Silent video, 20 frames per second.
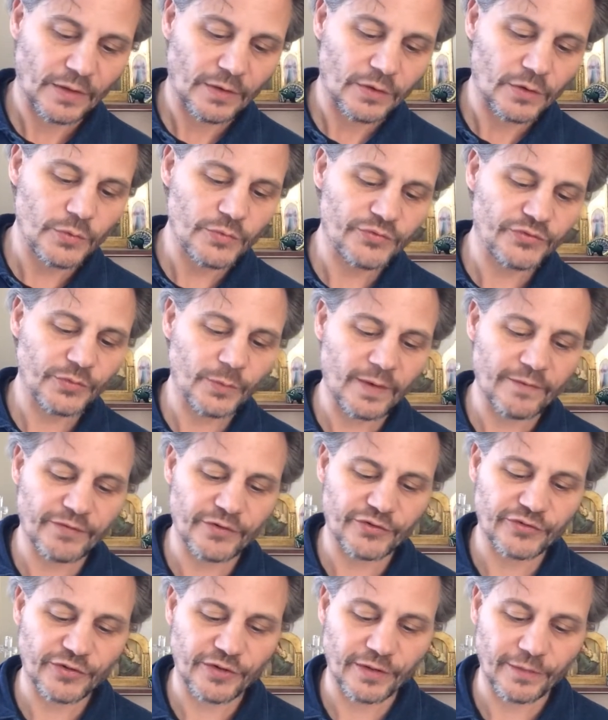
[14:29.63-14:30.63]
Whosoever
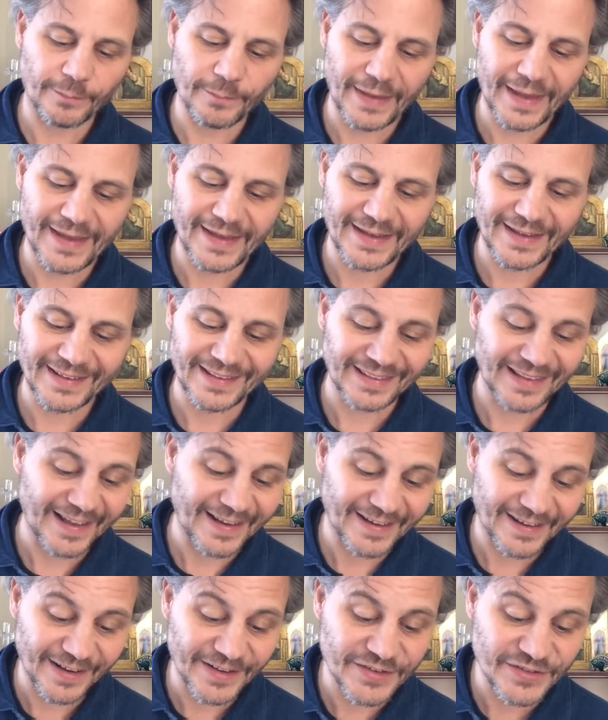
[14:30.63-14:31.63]
shall make
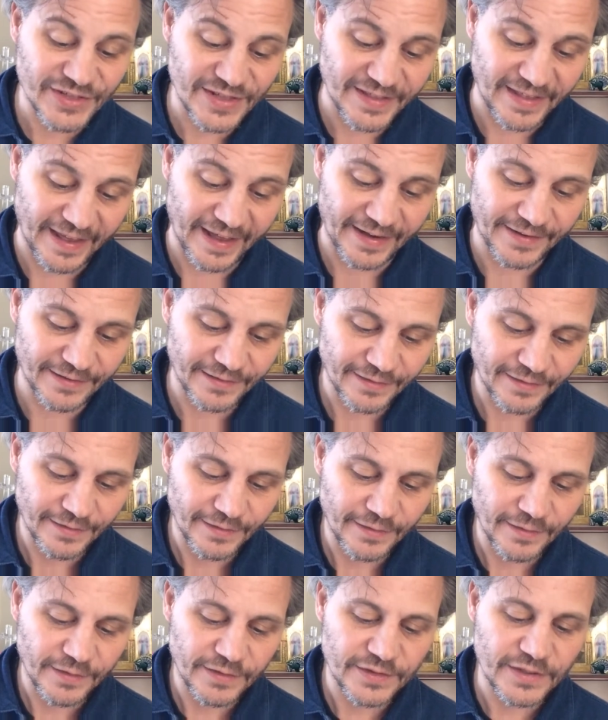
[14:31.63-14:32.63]
like unto that,
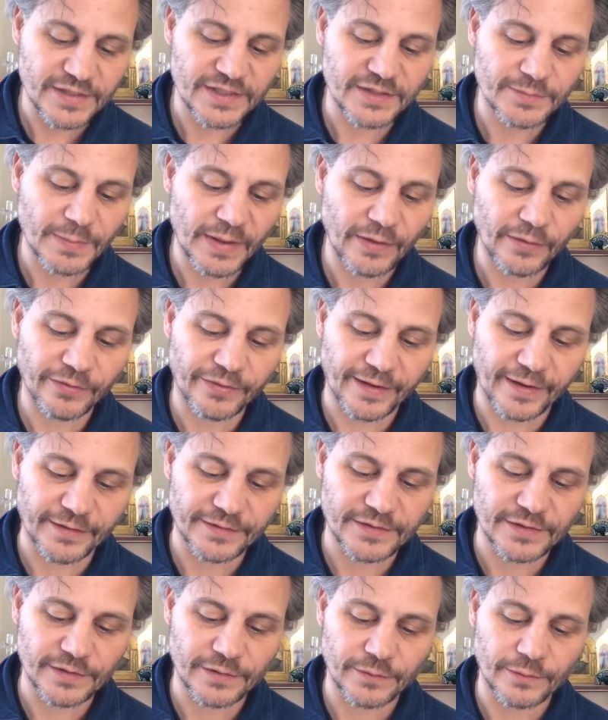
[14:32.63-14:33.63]
to smell
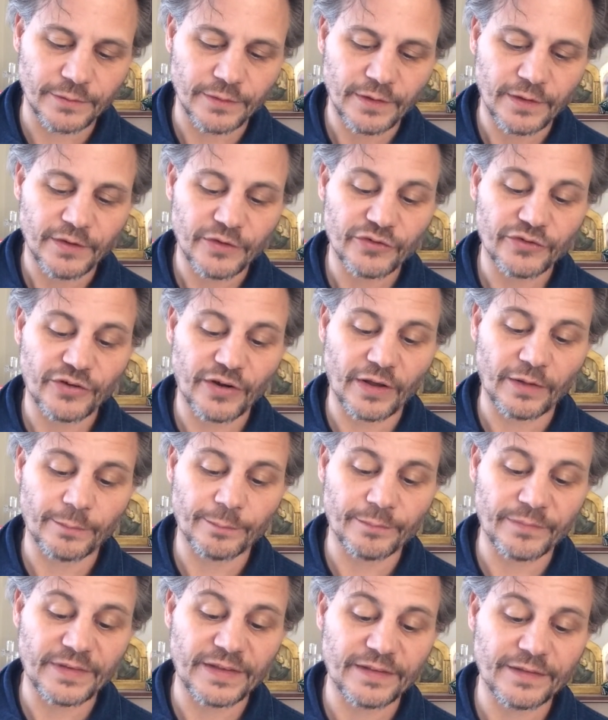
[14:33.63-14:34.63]
thereto,
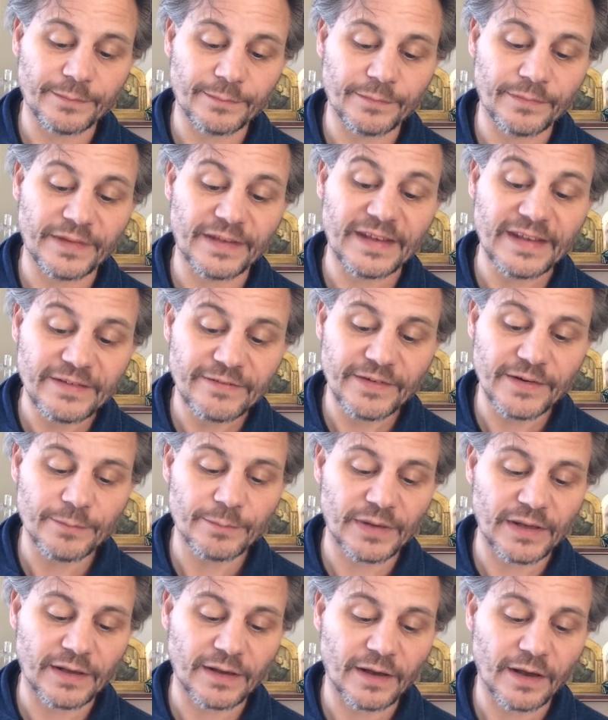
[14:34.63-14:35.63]
shall even
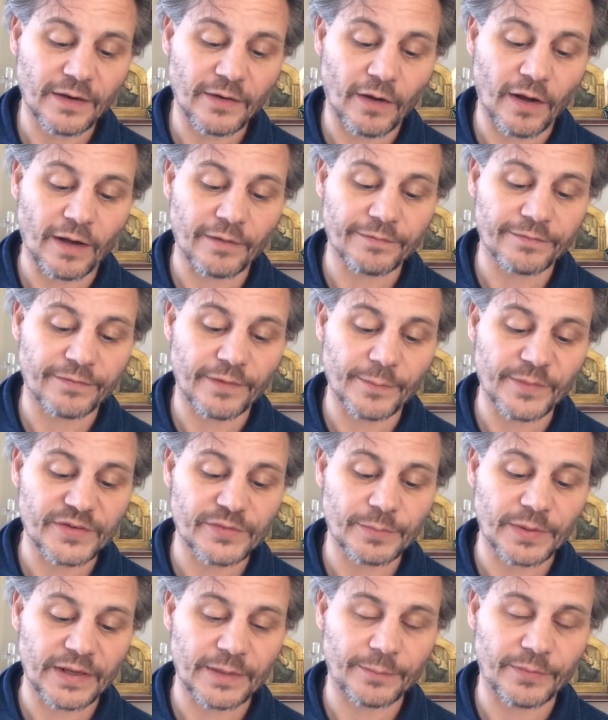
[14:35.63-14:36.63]
be cut off from his
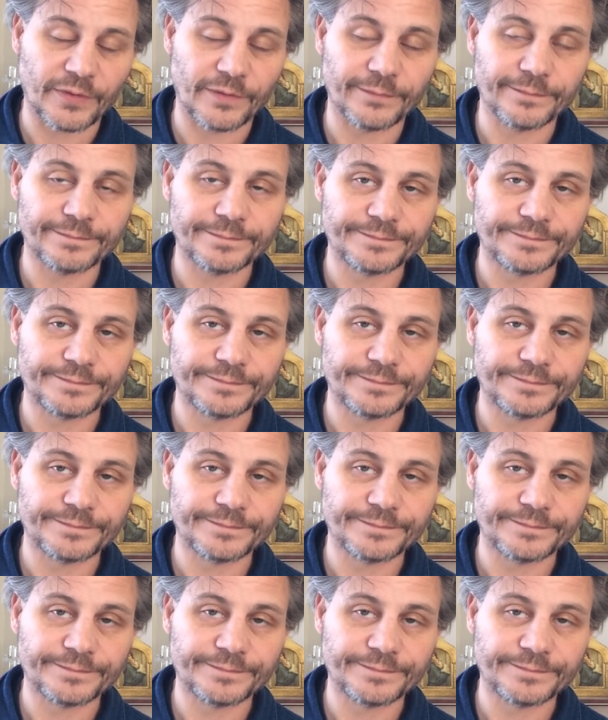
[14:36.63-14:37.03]
people.